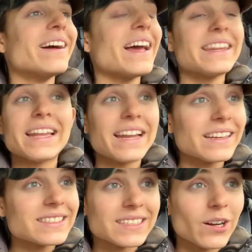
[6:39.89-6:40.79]
And then
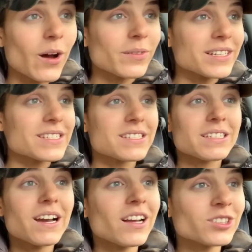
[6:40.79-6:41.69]
next year,
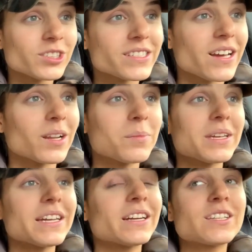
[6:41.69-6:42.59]
obviously, Hunter is gonna
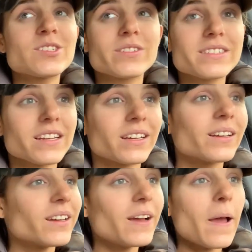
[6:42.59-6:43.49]
be here, so it's gonna,
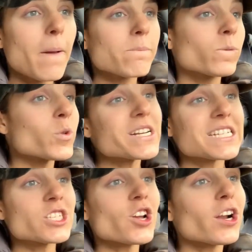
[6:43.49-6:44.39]
we're
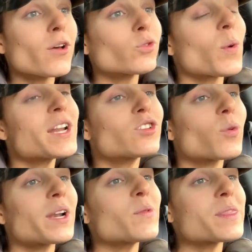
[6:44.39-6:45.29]
gonna start off
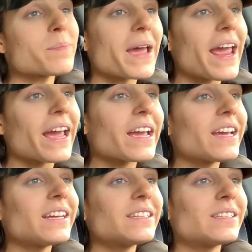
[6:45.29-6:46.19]
2020 with a bang,
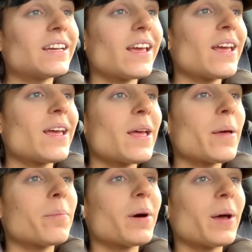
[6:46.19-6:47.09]

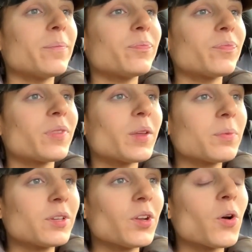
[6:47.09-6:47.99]
but there'll
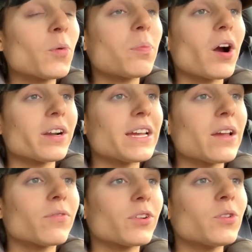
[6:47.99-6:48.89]
be no
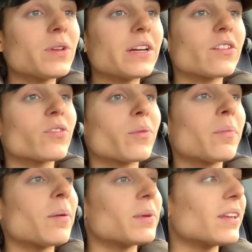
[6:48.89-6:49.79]
partying for New Year's for Mama